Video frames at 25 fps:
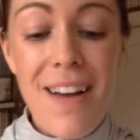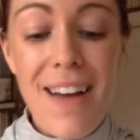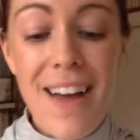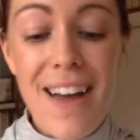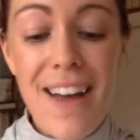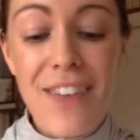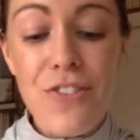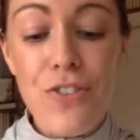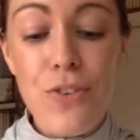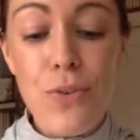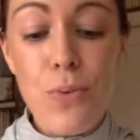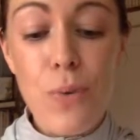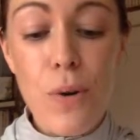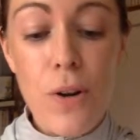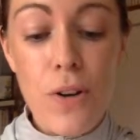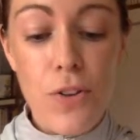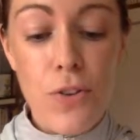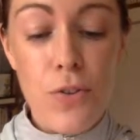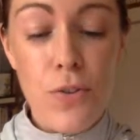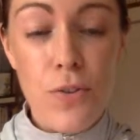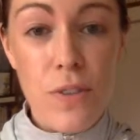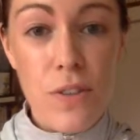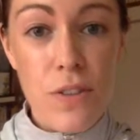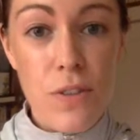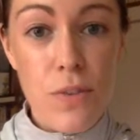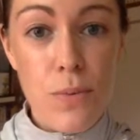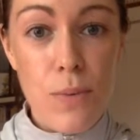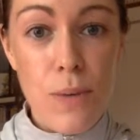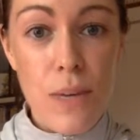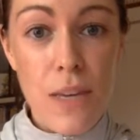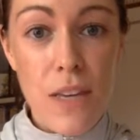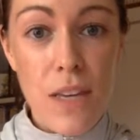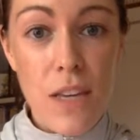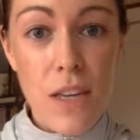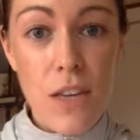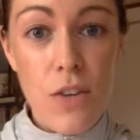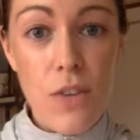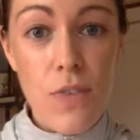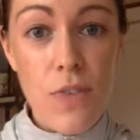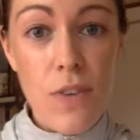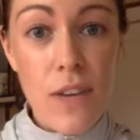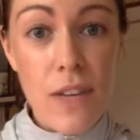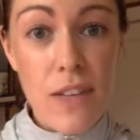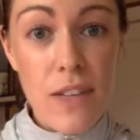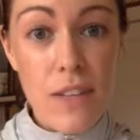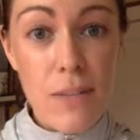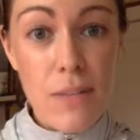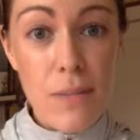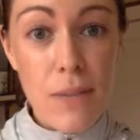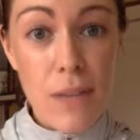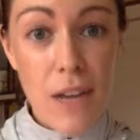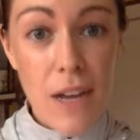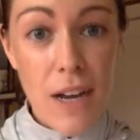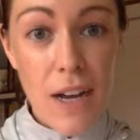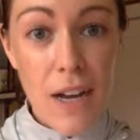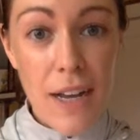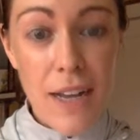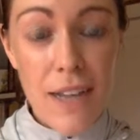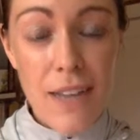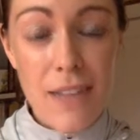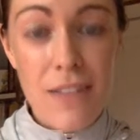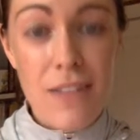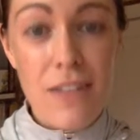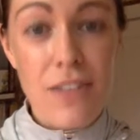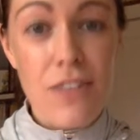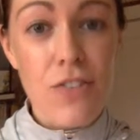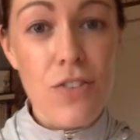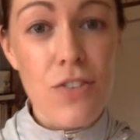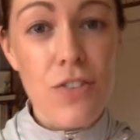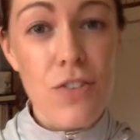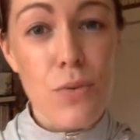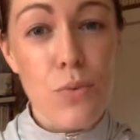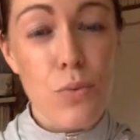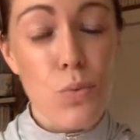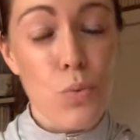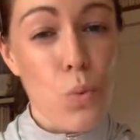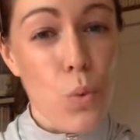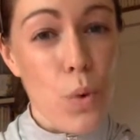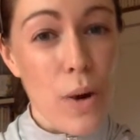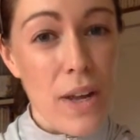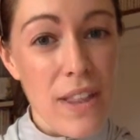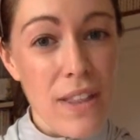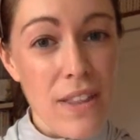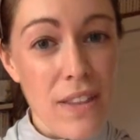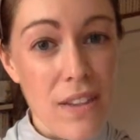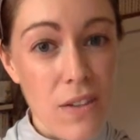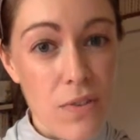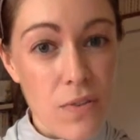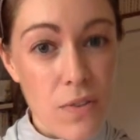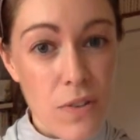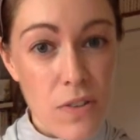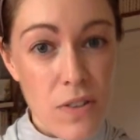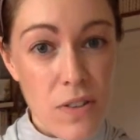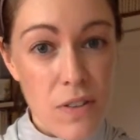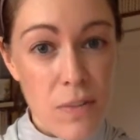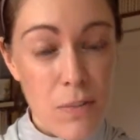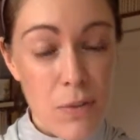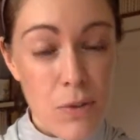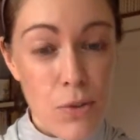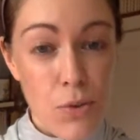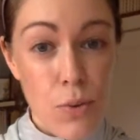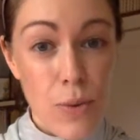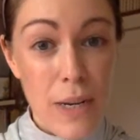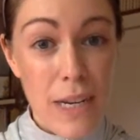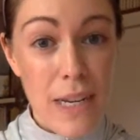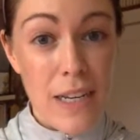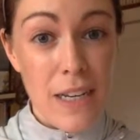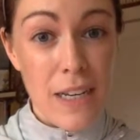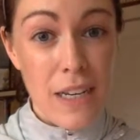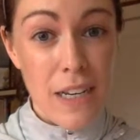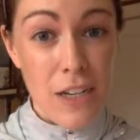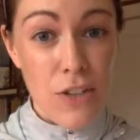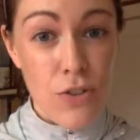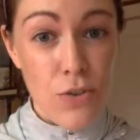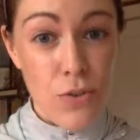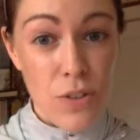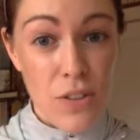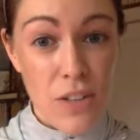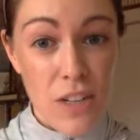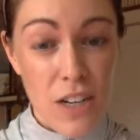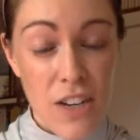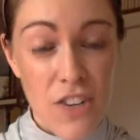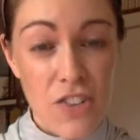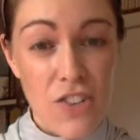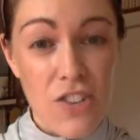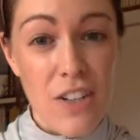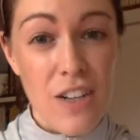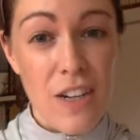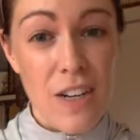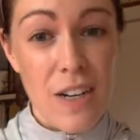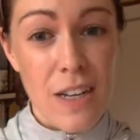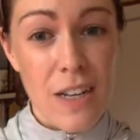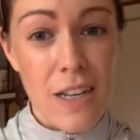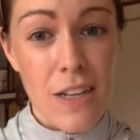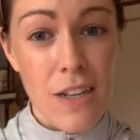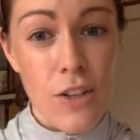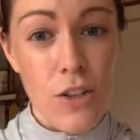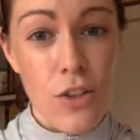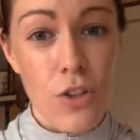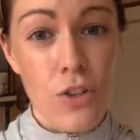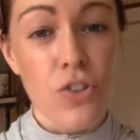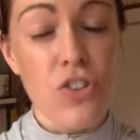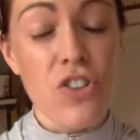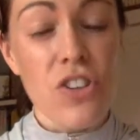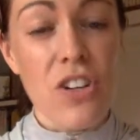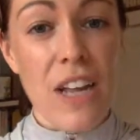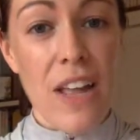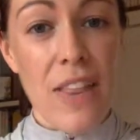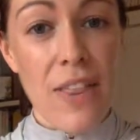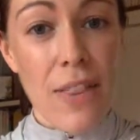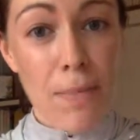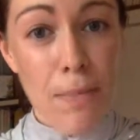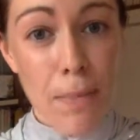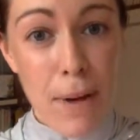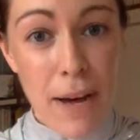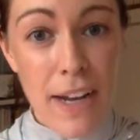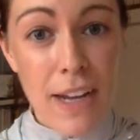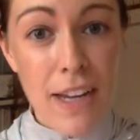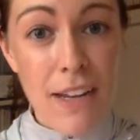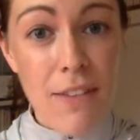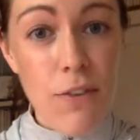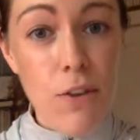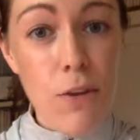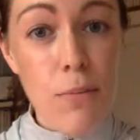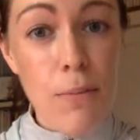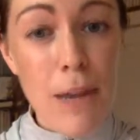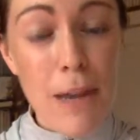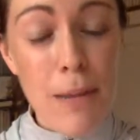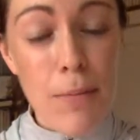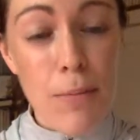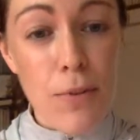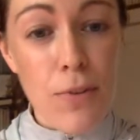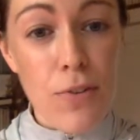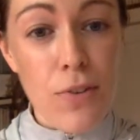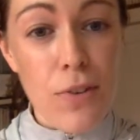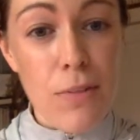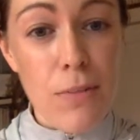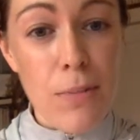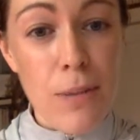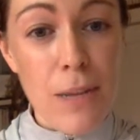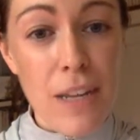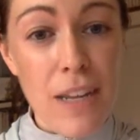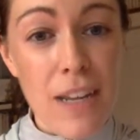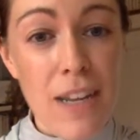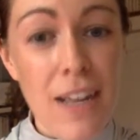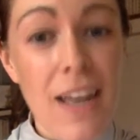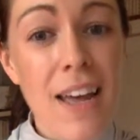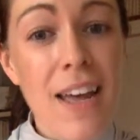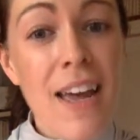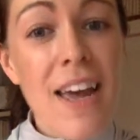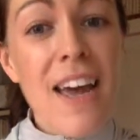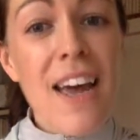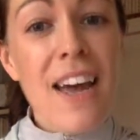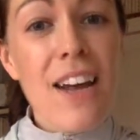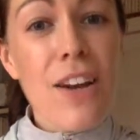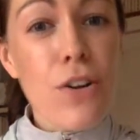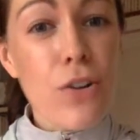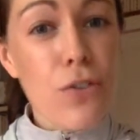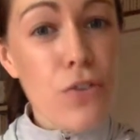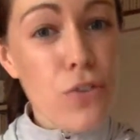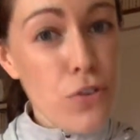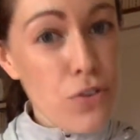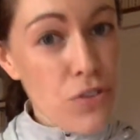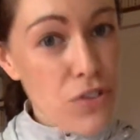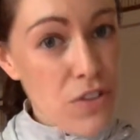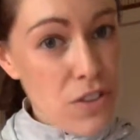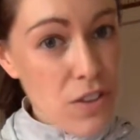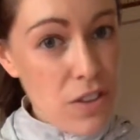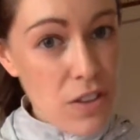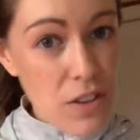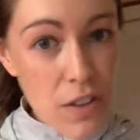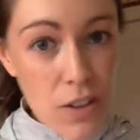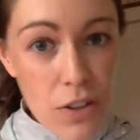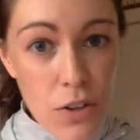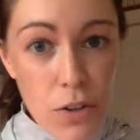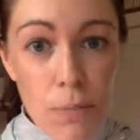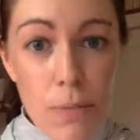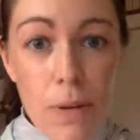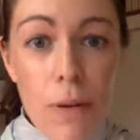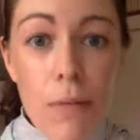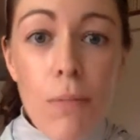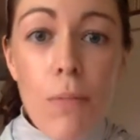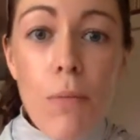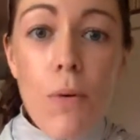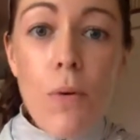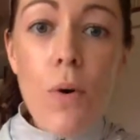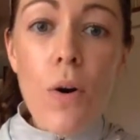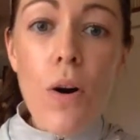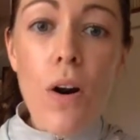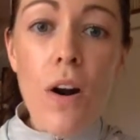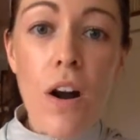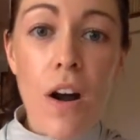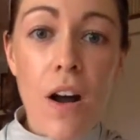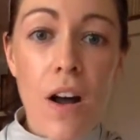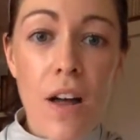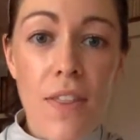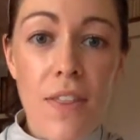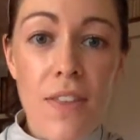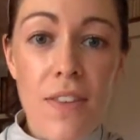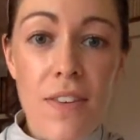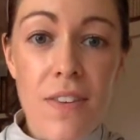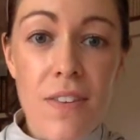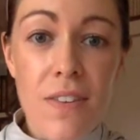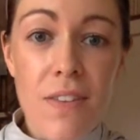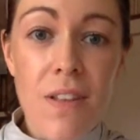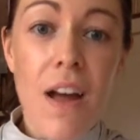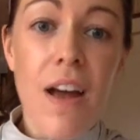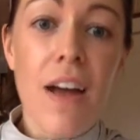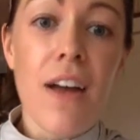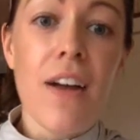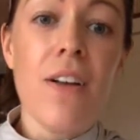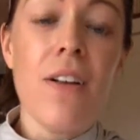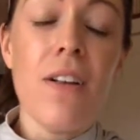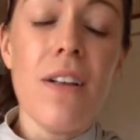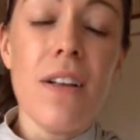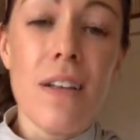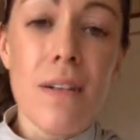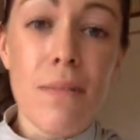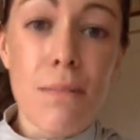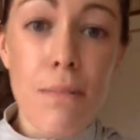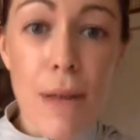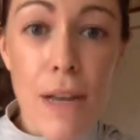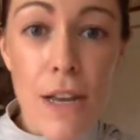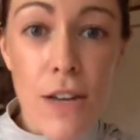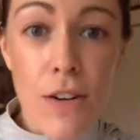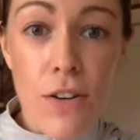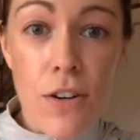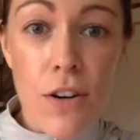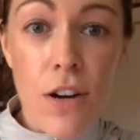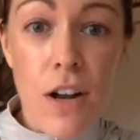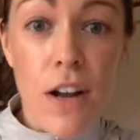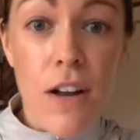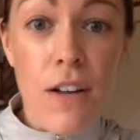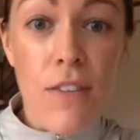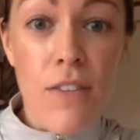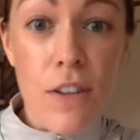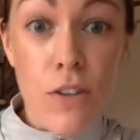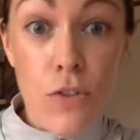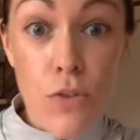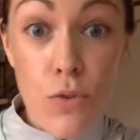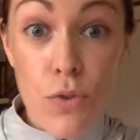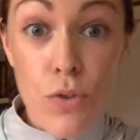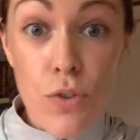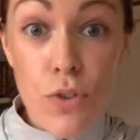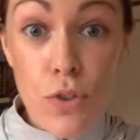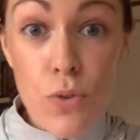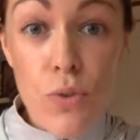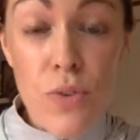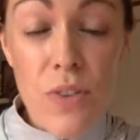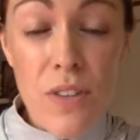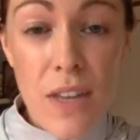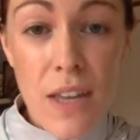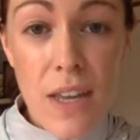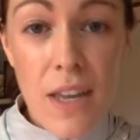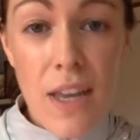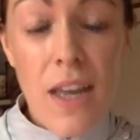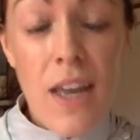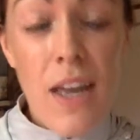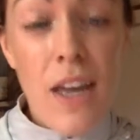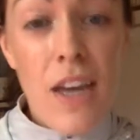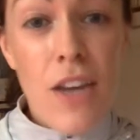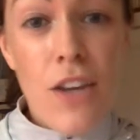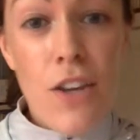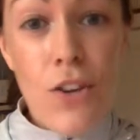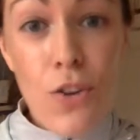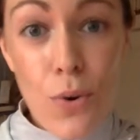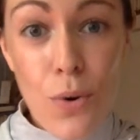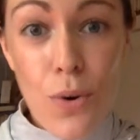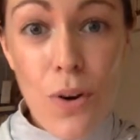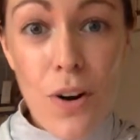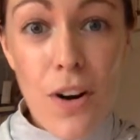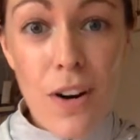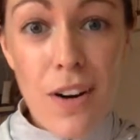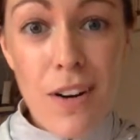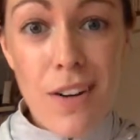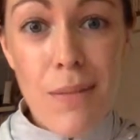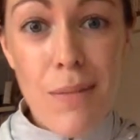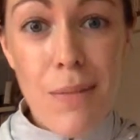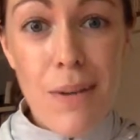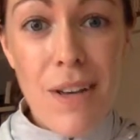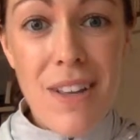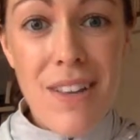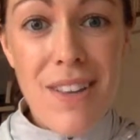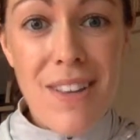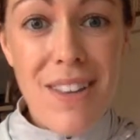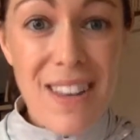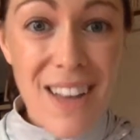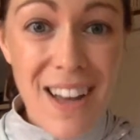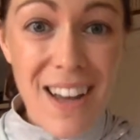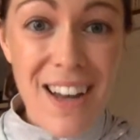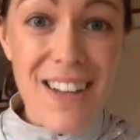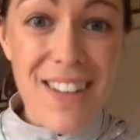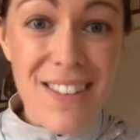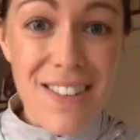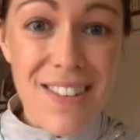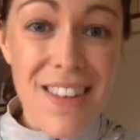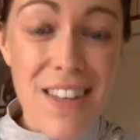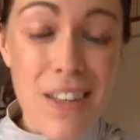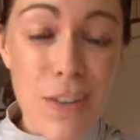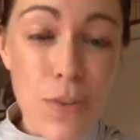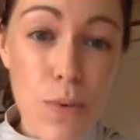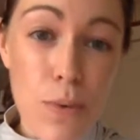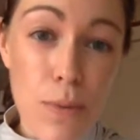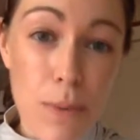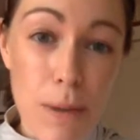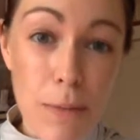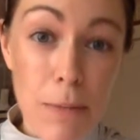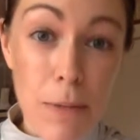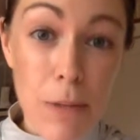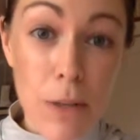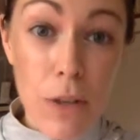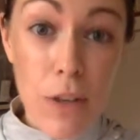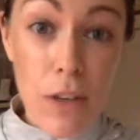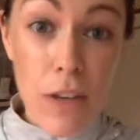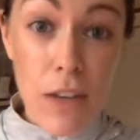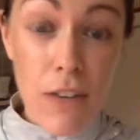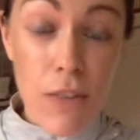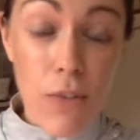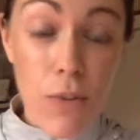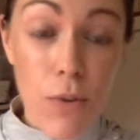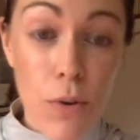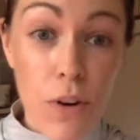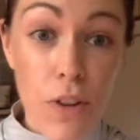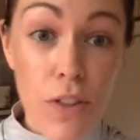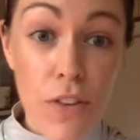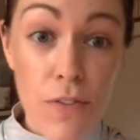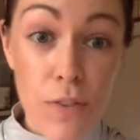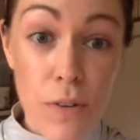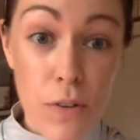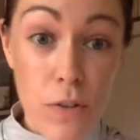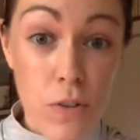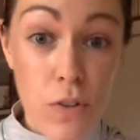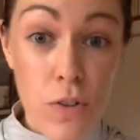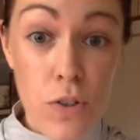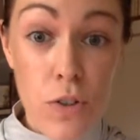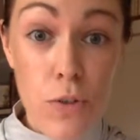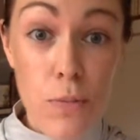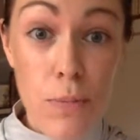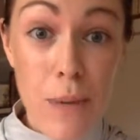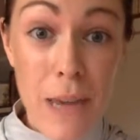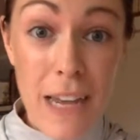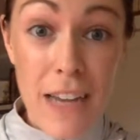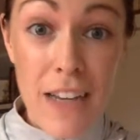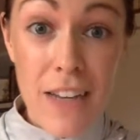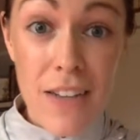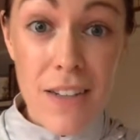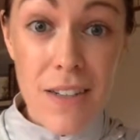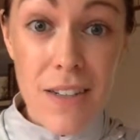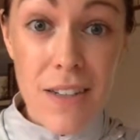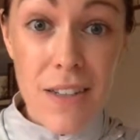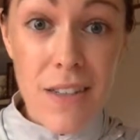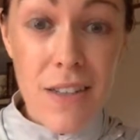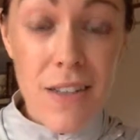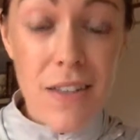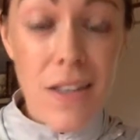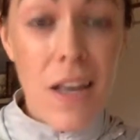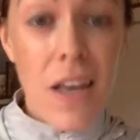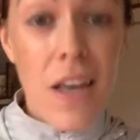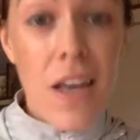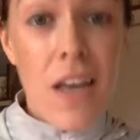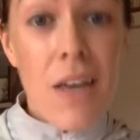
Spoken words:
As you work through this week, you've got some guides into what the difference between an introduction and a conclusion and the body of your paper should be, and also just a little bit more on the style and manner of introducing your argument and the kinds of things we might be looking for in the first 2 pages.